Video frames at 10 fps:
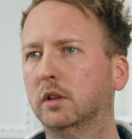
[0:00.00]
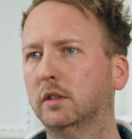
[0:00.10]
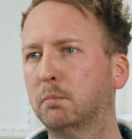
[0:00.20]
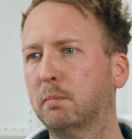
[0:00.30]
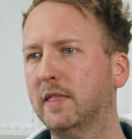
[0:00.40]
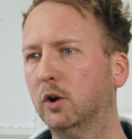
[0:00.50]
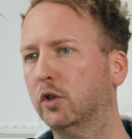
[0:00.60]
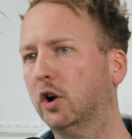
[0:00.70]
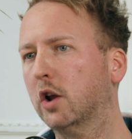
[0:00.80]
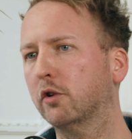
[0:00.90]
depending on
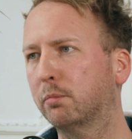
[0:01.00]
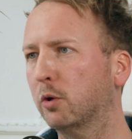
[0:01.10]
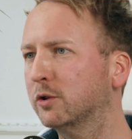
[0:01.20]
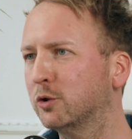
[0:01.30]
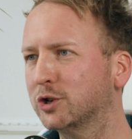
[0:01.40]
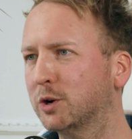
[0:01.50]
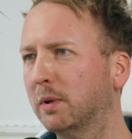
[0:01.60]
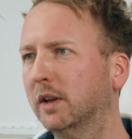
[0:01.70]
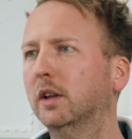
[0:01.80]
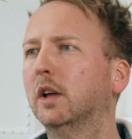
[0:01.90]
the kind of product you're
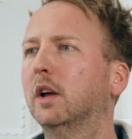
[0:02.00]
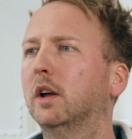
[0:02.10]
shipping,